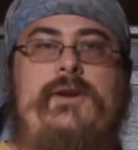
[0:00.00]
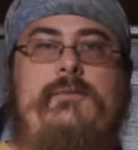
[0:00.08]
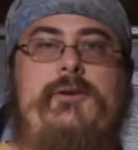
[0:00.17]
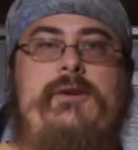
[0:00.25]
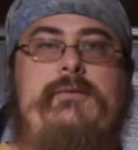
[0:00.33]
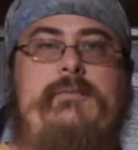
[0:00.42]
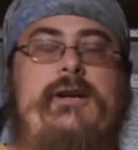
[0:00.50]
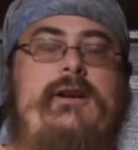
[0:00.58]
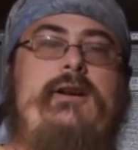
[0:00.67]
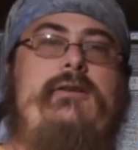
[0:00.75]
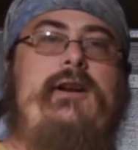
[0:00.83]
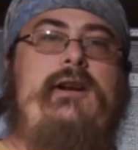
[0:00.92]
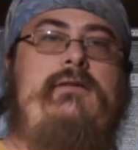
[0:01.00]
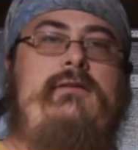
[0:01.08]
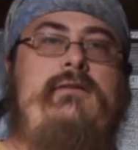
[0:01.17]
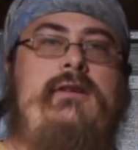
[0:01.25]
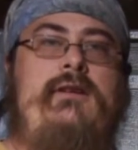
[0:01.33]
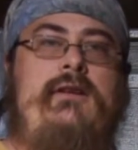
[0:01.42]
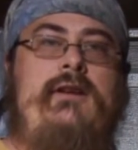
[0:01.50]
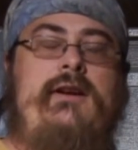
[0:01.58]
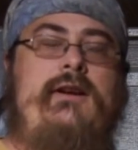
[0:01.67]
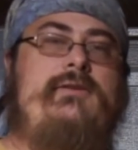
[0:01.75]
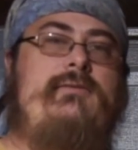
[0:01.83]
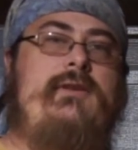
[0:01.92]
number to binary,
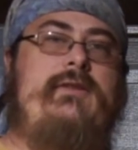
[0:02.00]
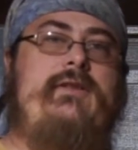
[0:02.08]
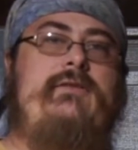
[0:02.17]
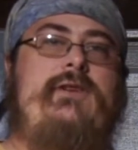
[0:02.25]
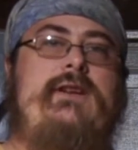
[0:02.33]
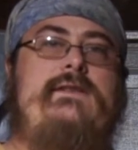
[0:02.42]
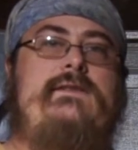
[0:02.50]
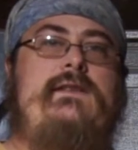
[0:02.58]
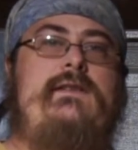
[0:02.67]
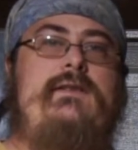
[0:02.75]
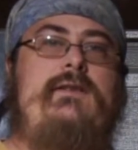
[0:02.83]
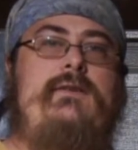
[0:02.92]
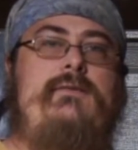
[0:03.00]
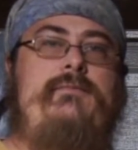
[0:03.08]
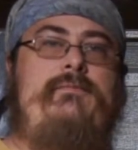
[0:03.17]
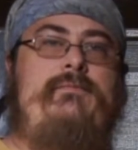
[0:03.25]
it's relatively easy to do.